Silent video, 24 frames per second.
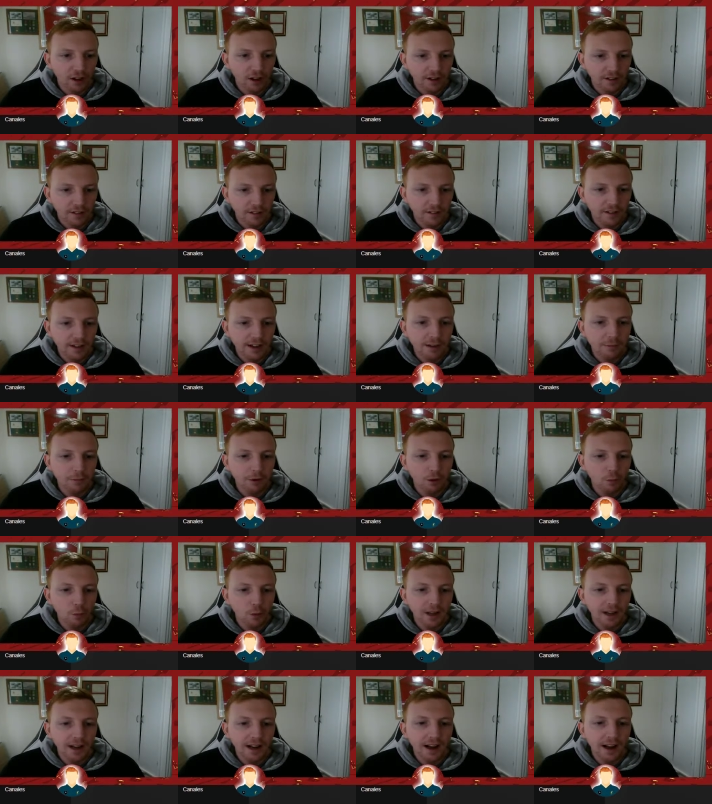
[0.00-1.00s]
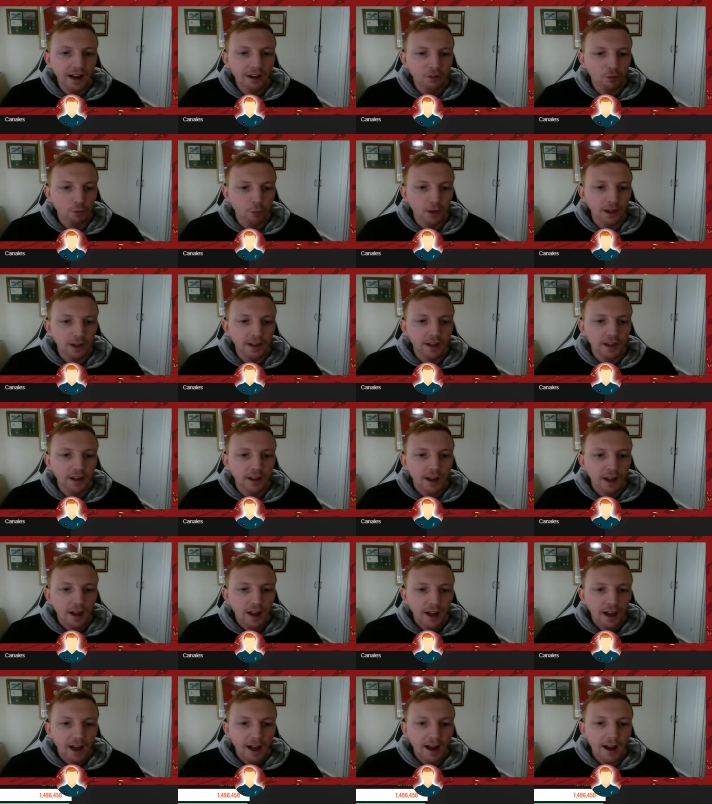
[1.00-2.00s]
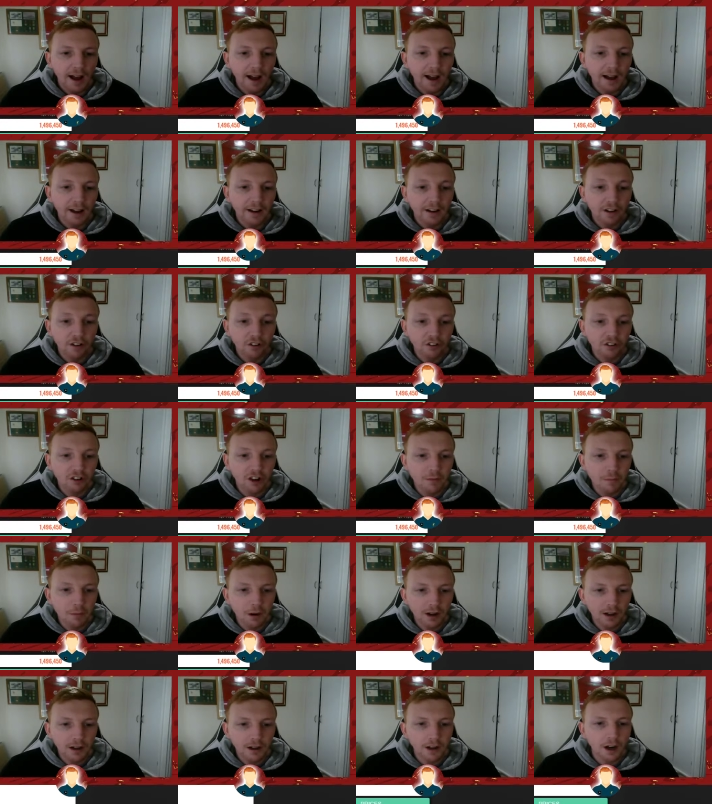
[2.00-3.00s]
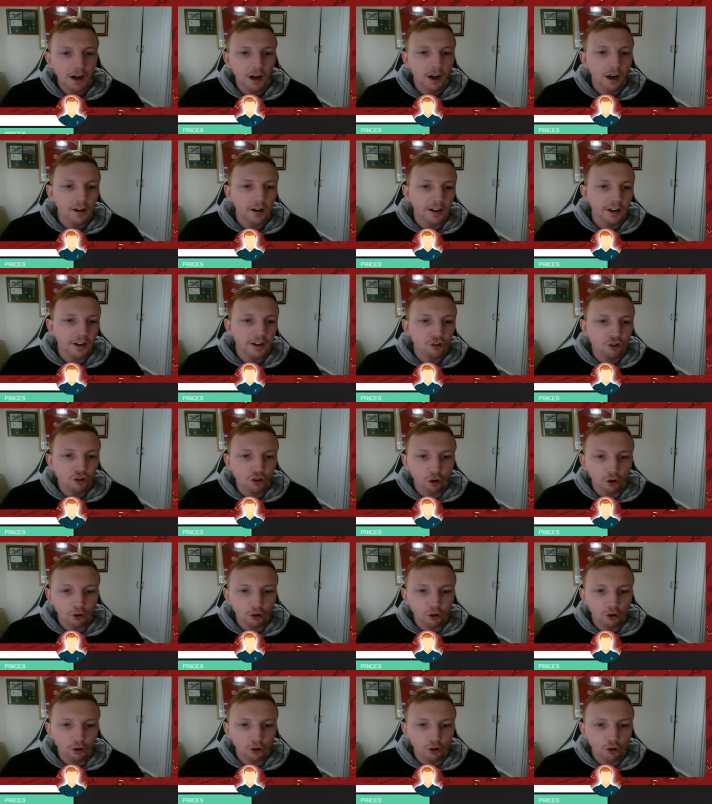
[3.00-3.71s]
Team of the Week last week, and a similar card in John